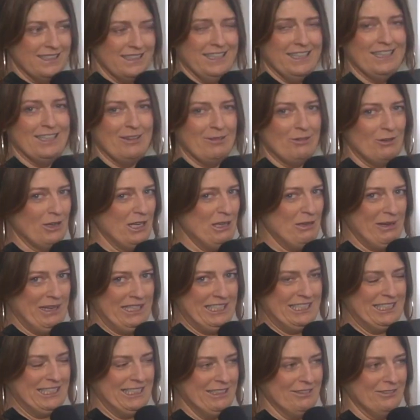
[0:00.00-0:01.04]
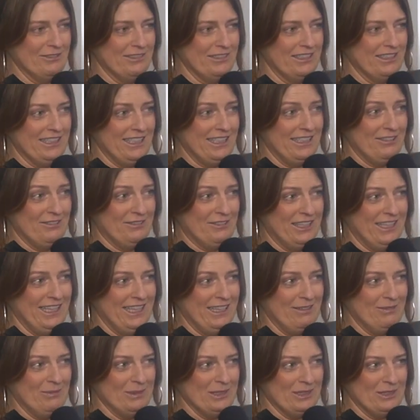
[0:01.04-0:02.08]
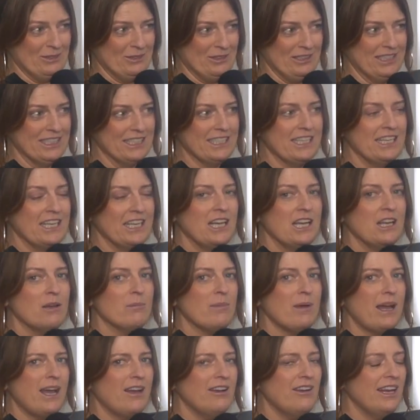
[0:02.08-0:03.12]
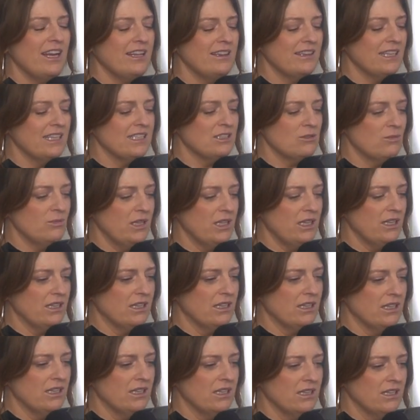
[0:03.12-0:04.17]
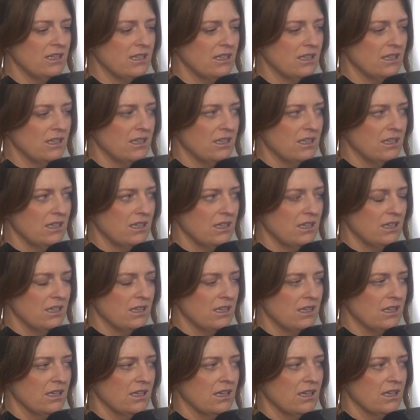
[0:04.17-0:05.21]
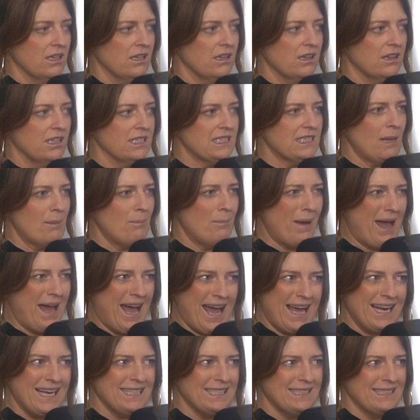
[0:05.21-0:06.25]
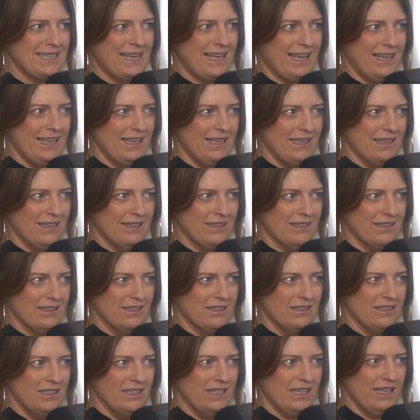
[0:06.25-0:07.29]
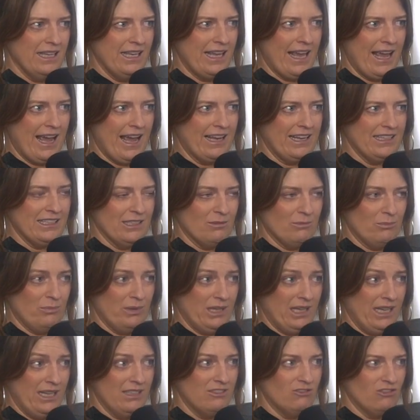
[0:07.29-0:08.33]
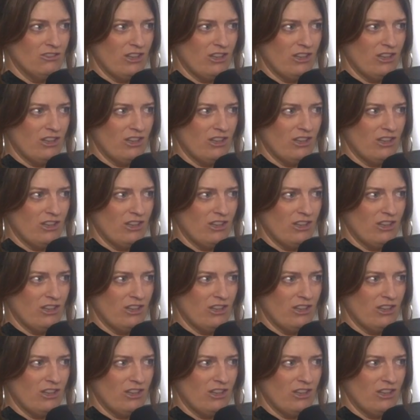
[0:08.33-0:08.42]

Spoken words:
And I'm going to mention it for every episode. But I read this week, there's a parasite you can get in your brain,